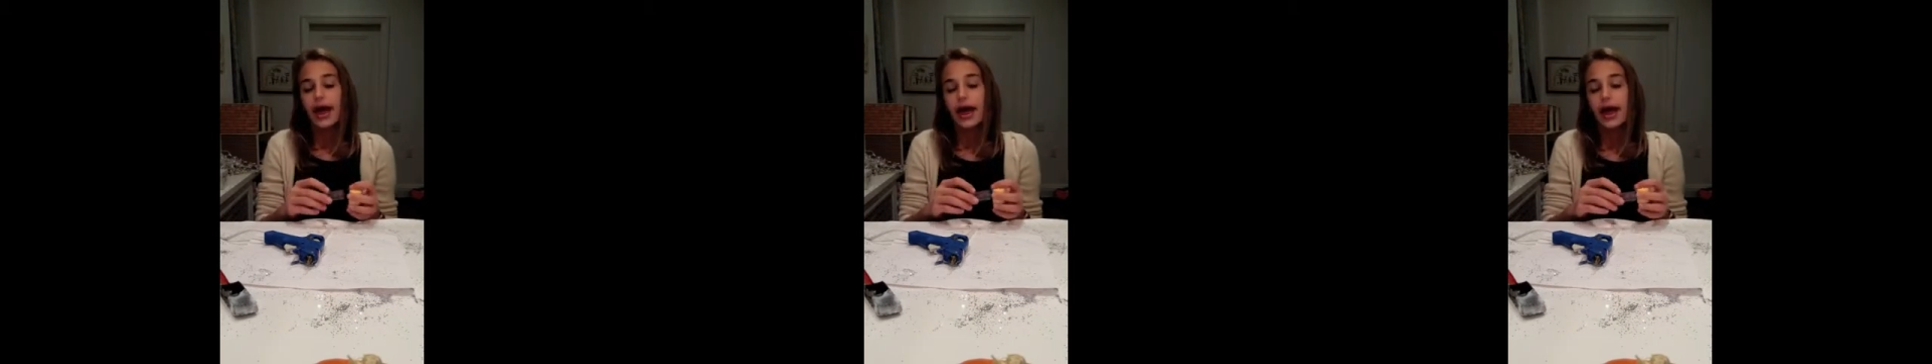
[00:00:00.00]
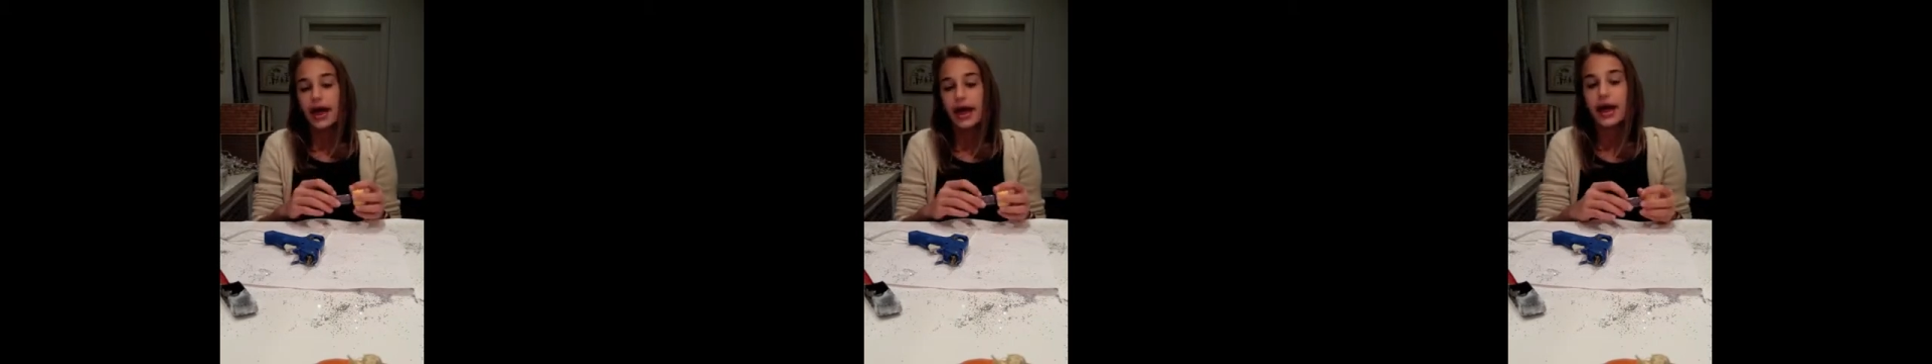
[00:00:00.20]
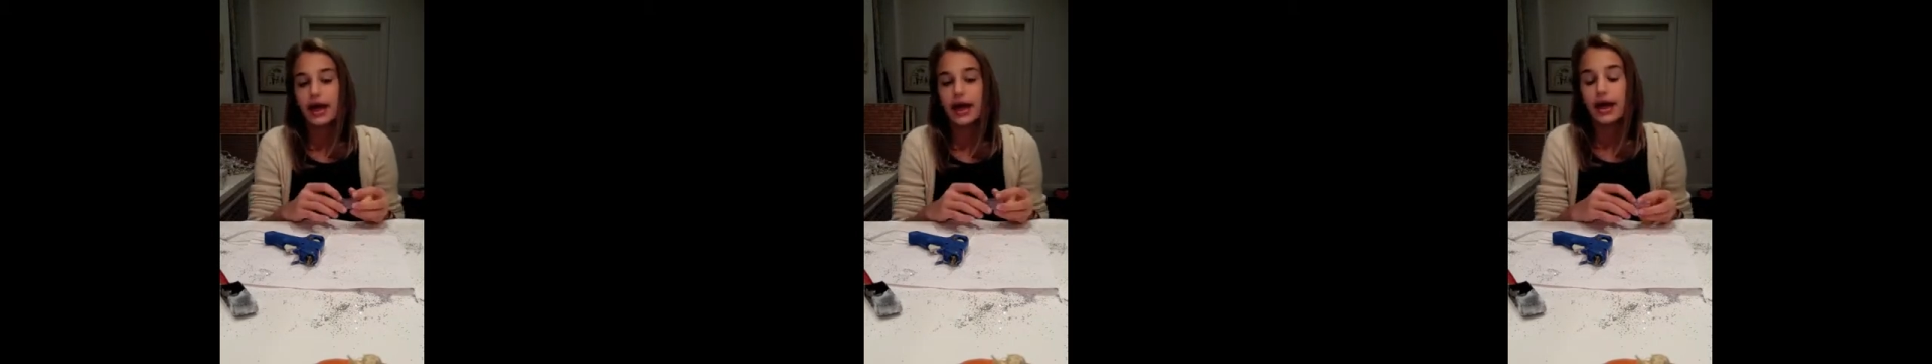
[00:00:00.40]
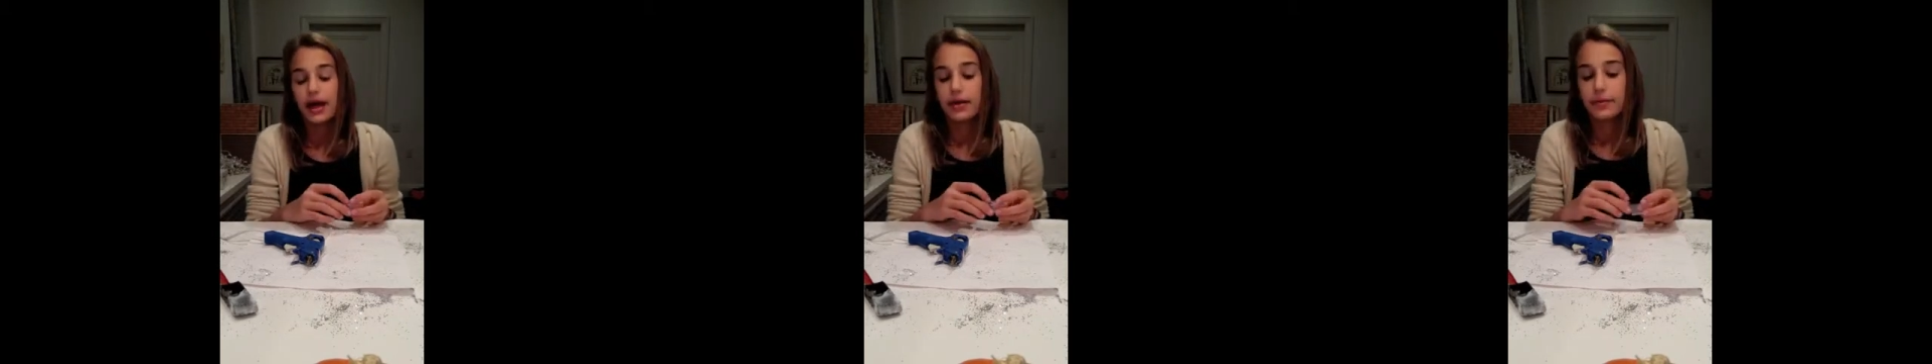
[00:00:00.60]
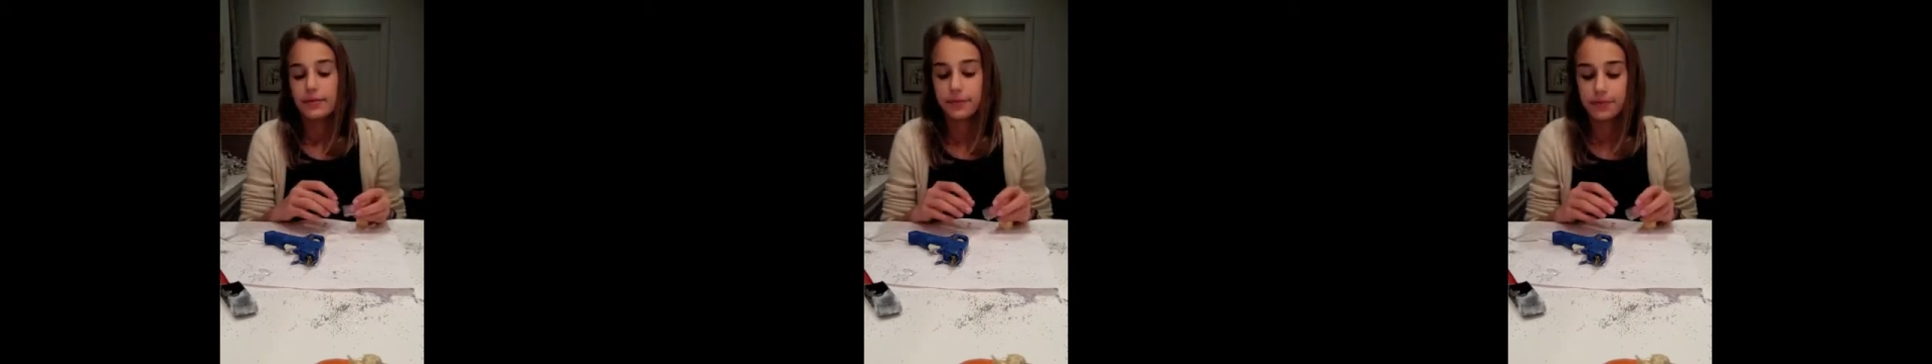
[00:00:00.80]

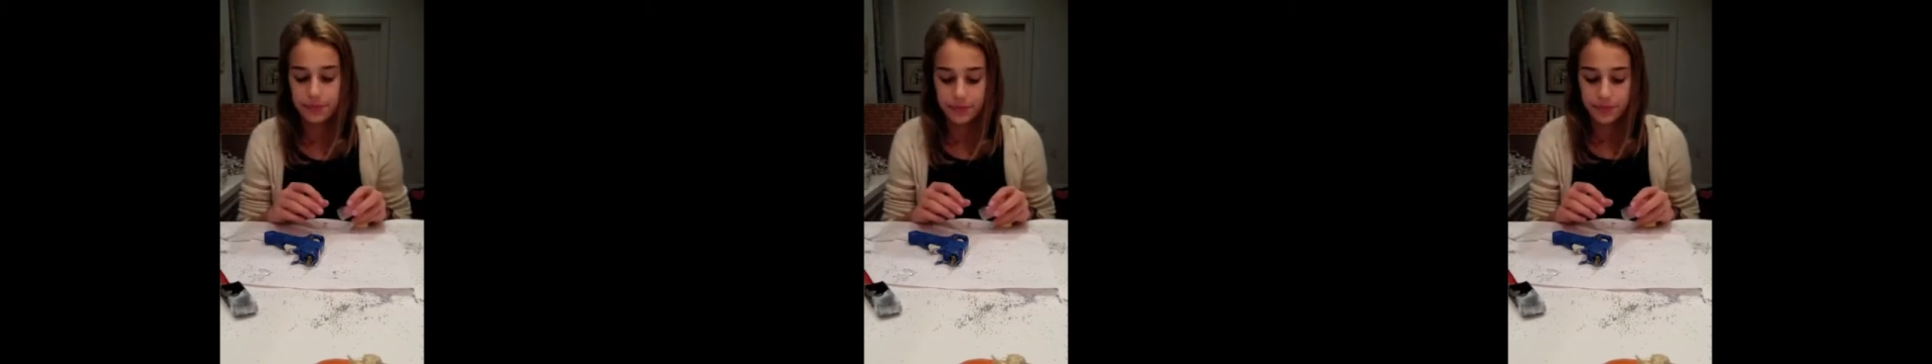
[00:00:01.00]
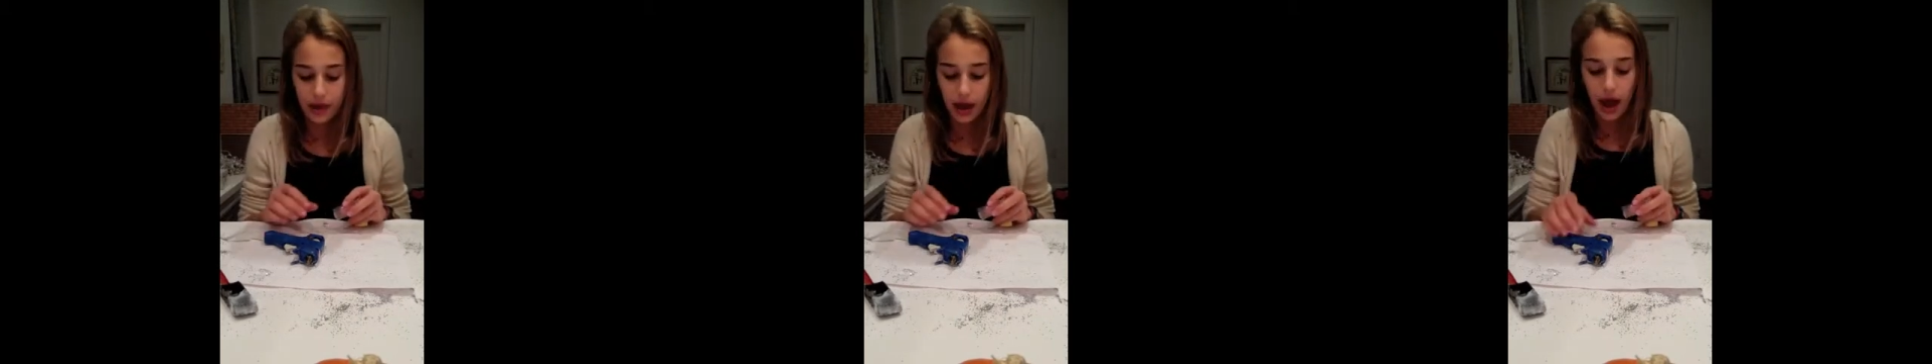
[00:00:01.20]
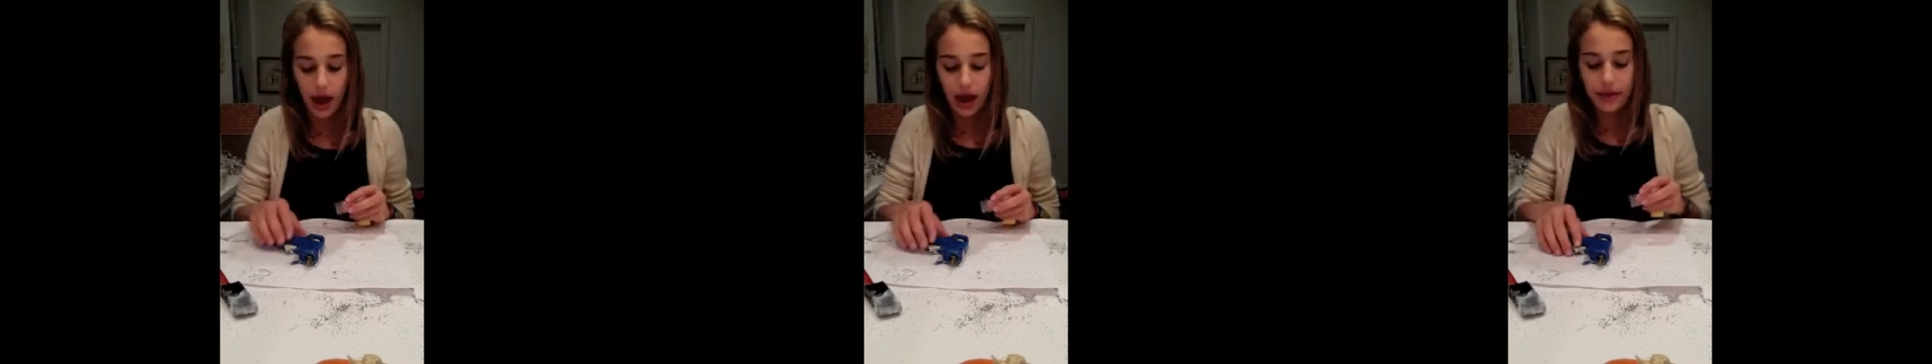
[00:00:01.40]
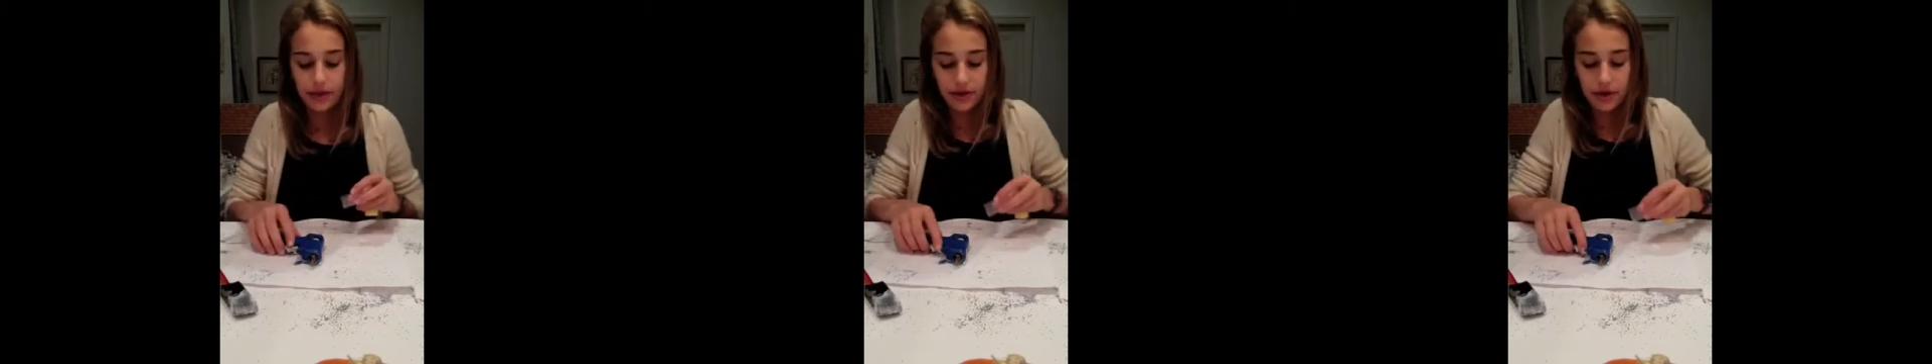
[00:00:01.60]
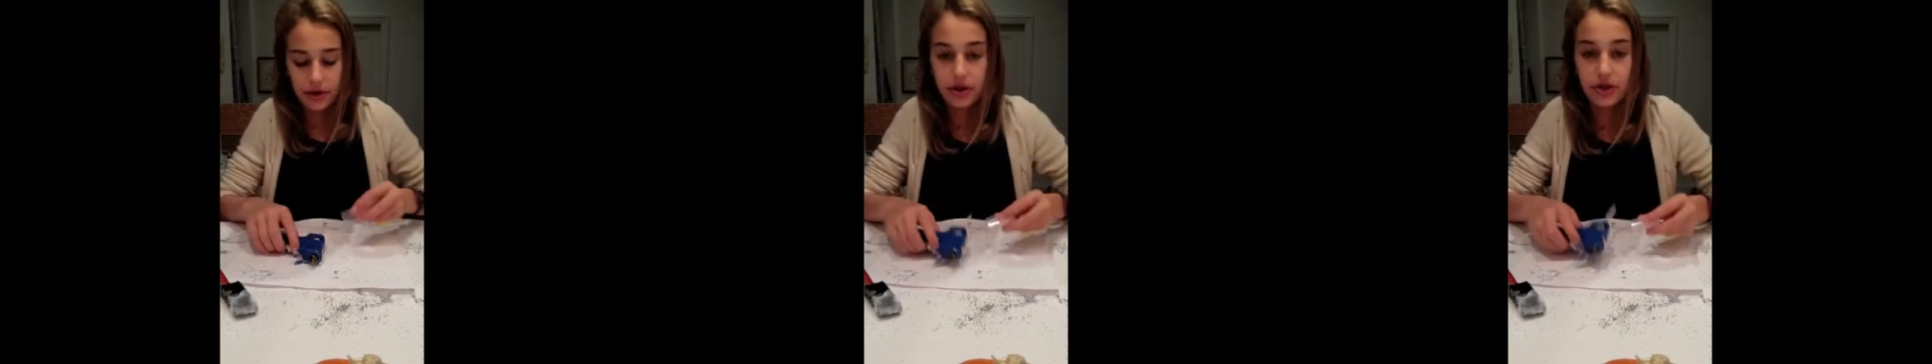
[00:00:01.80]

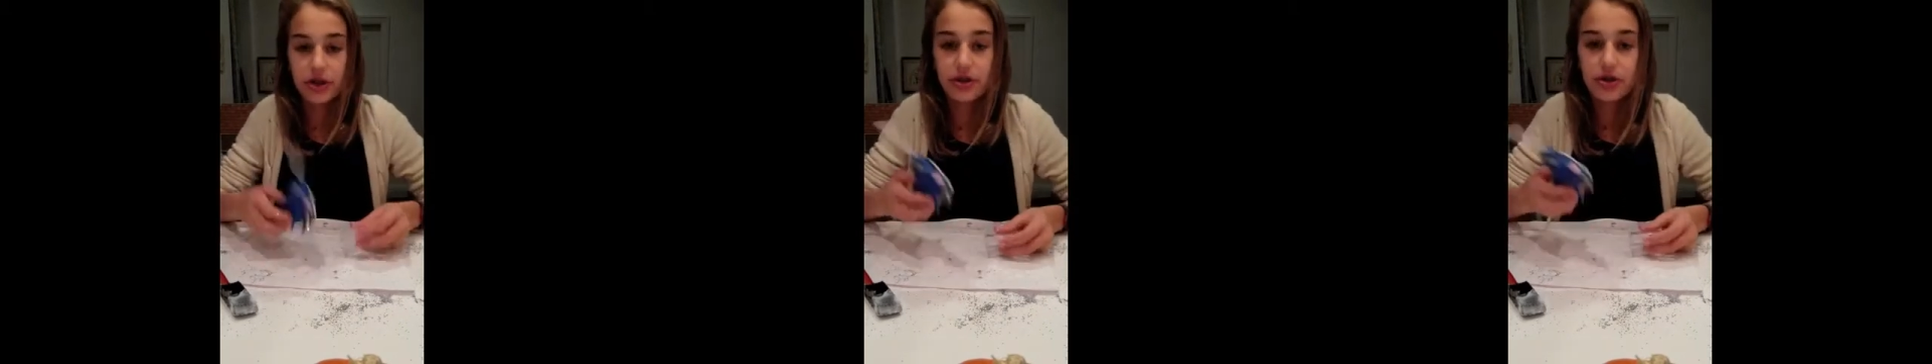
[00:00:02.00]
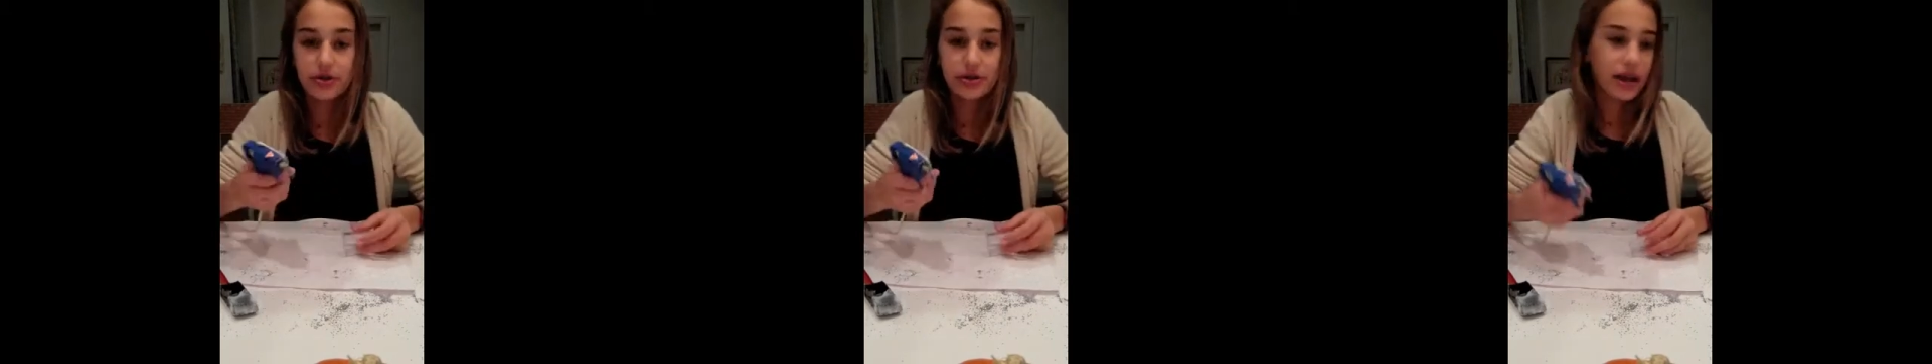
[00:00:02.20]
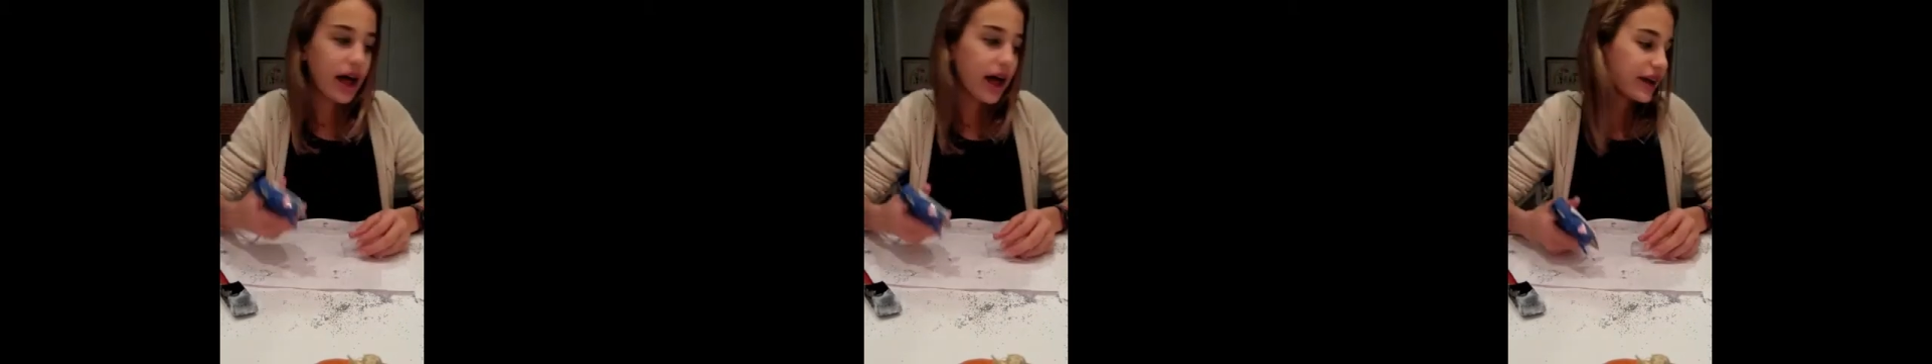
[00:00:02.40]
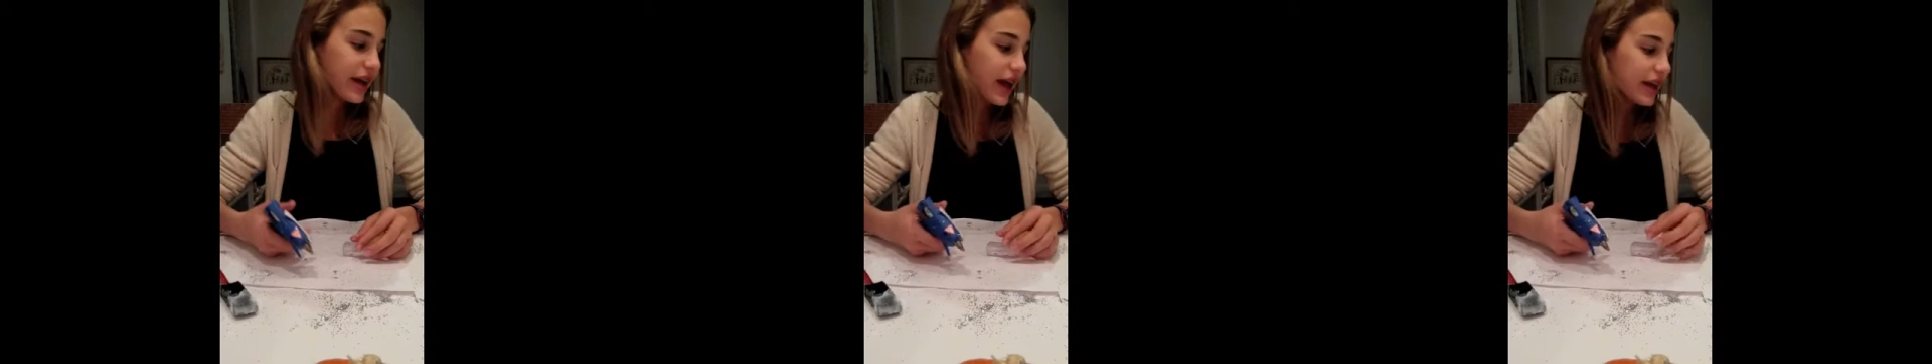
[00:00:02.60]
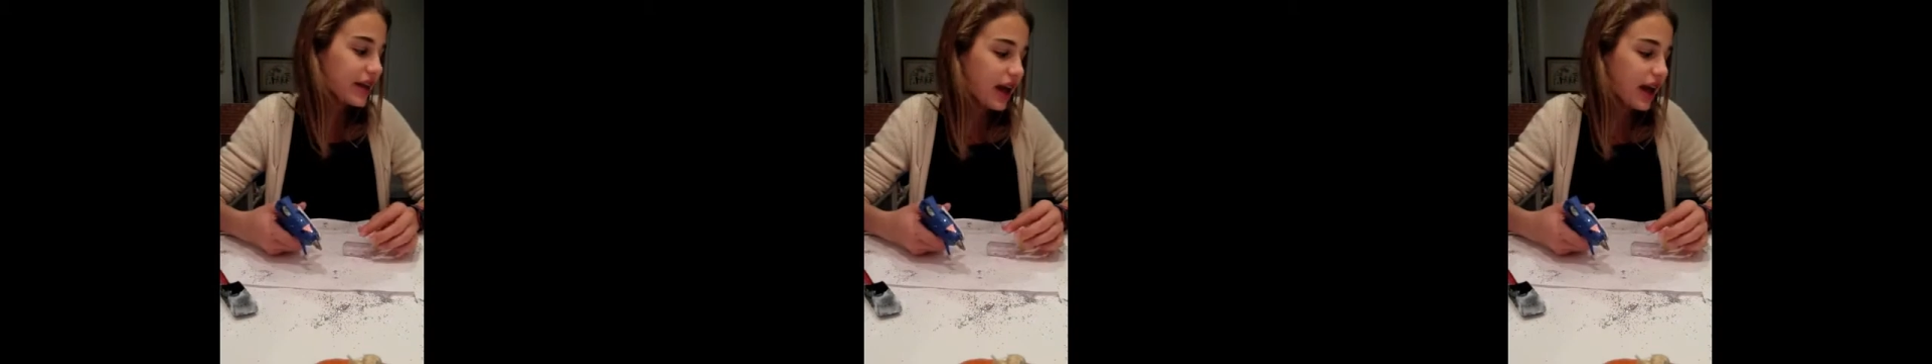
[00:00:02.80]
either, you can use like any,